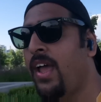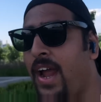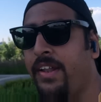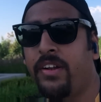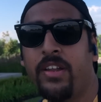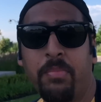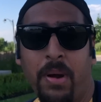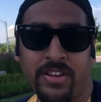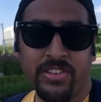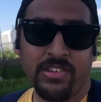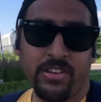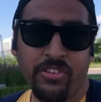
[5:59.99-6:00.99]
at the
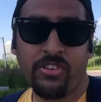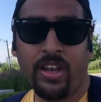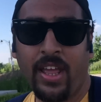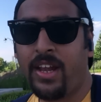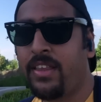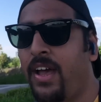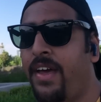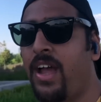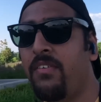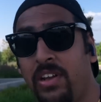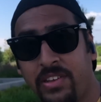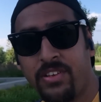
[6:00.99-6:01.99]
departure station and the
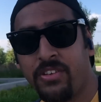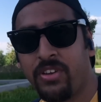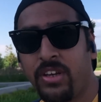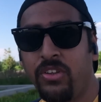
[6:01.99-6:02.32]
arrival station,